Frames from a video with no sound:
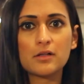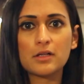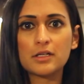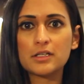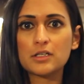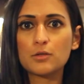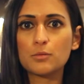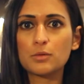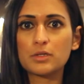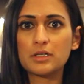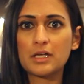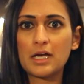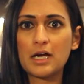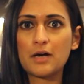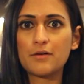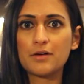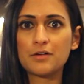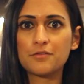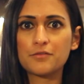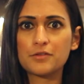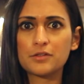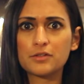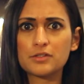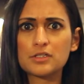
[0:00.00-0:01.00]
anyone how I
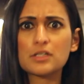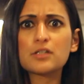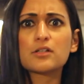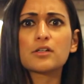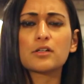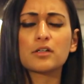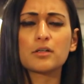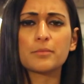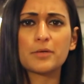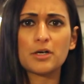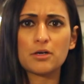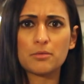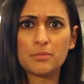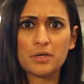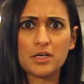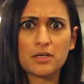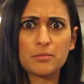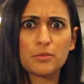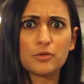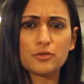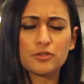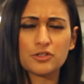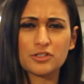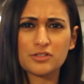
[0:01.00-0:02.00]
feel Tinder about my
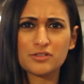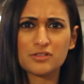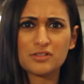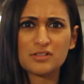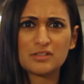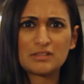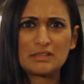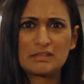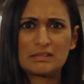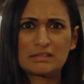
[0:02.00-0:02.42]
emotions.